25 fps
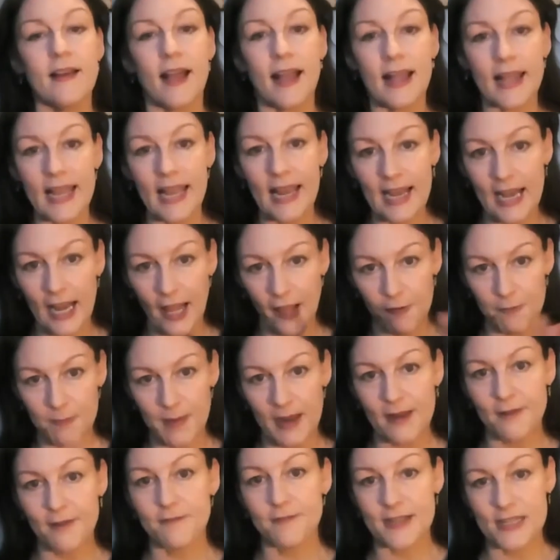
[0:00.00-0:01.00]
and getting out of
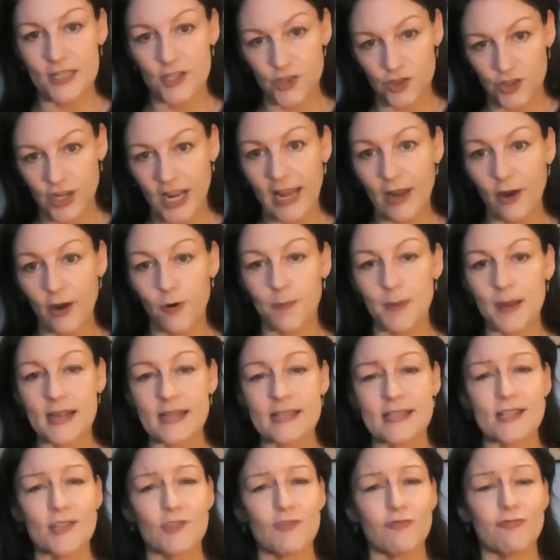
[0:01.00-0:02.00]
benefits jail,
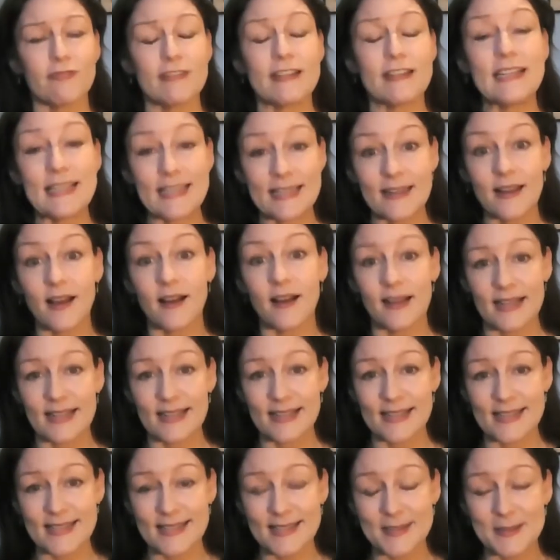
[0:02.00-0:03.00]
because it's really
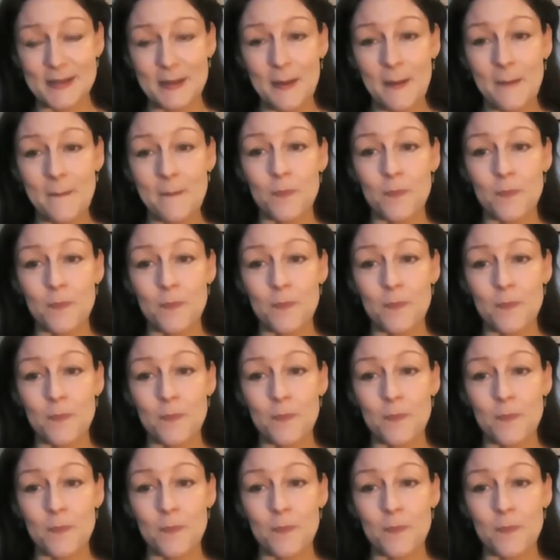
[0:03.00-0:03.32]
nice